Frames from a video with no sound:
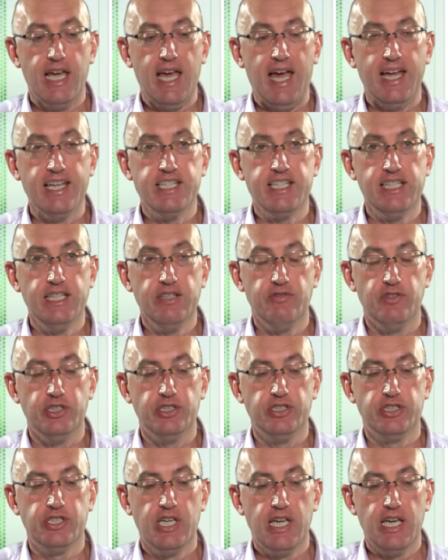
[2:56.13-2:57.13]
and
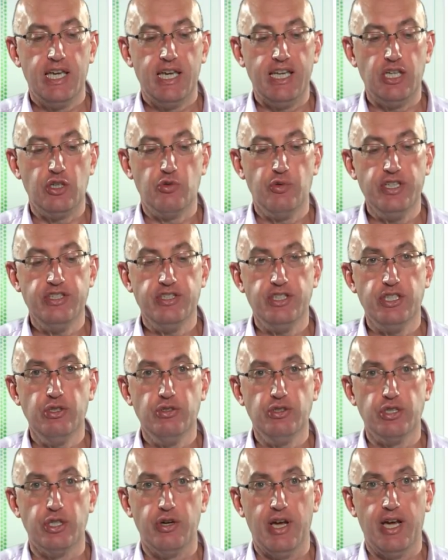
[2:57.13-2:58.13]
delivers increased
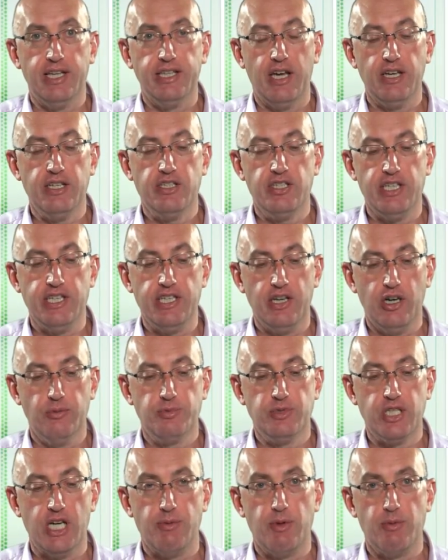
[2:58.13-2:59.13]
user and IT
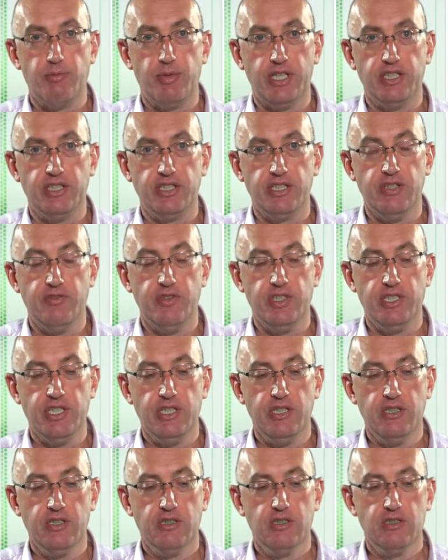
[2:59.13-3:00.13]
uptime and
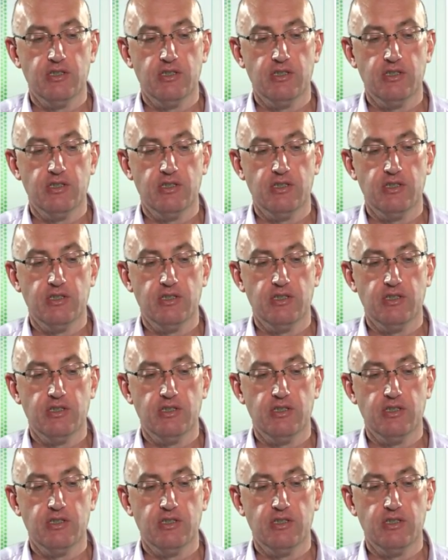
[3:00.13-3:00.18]
productivity.